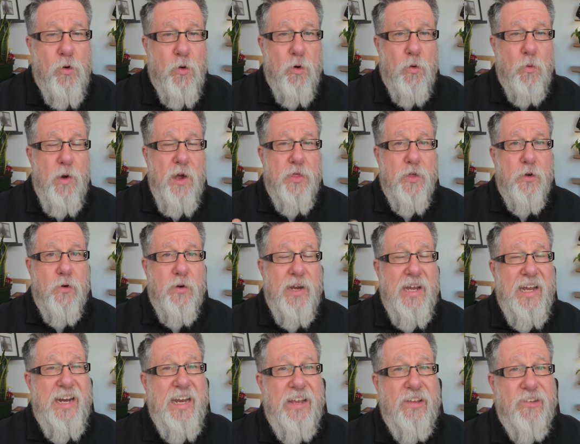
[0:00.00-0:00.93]
or whether
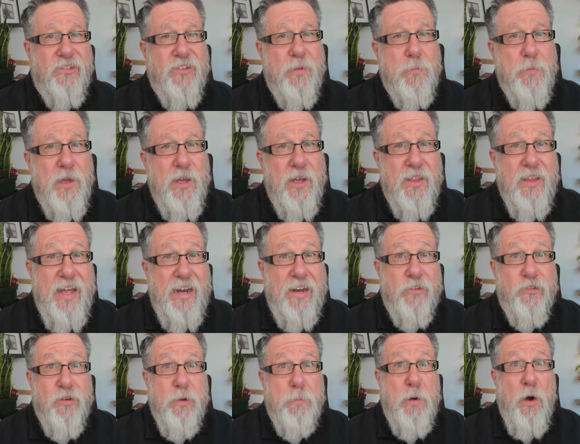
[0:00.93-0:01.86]
it is something that
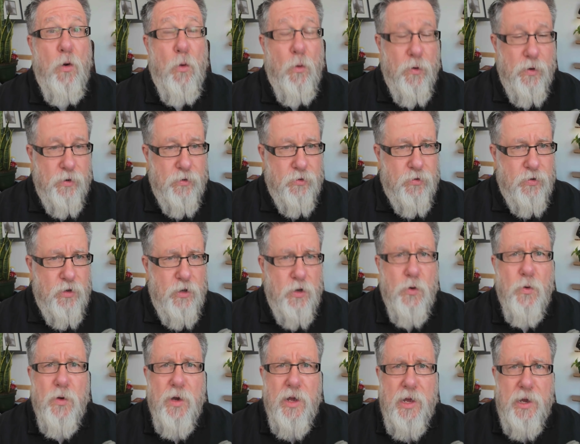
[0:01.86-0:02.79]
is abhorrent to
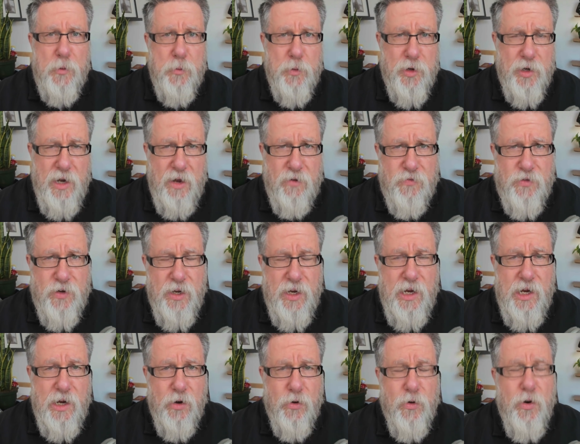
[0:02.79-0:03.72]
you. Would love to
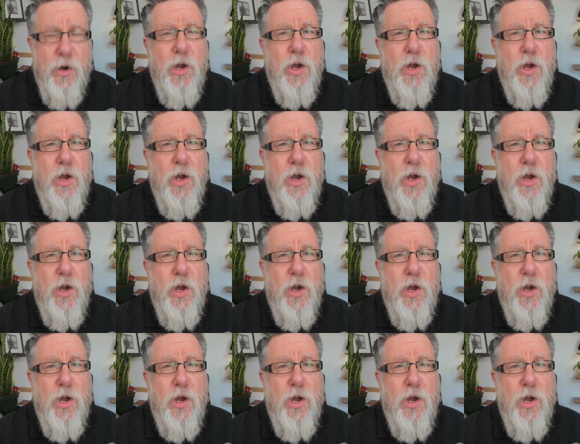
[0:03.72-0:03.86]
hear